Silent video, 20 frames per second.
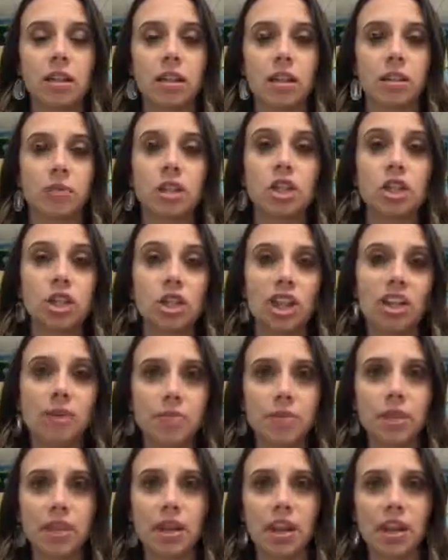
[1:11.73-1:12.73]
and
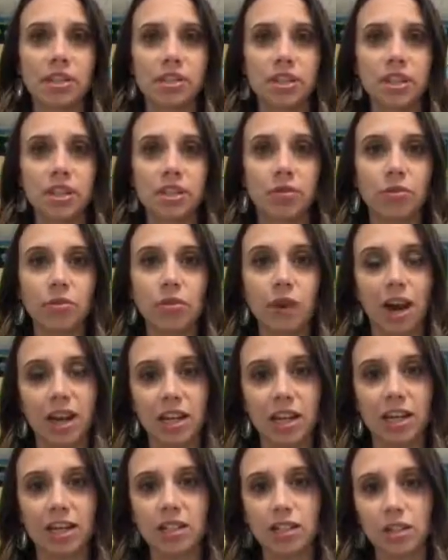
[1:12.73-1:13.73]
shape me as a
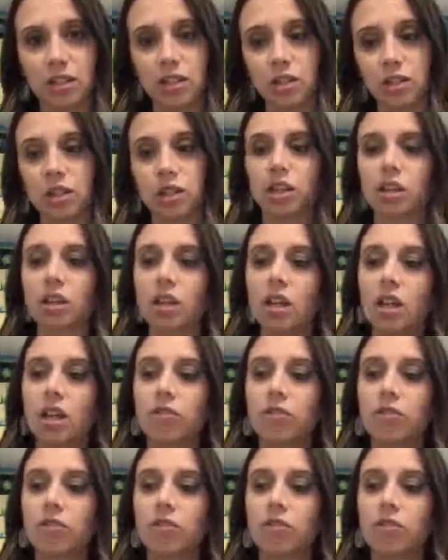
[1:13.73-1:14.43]
writing teacher.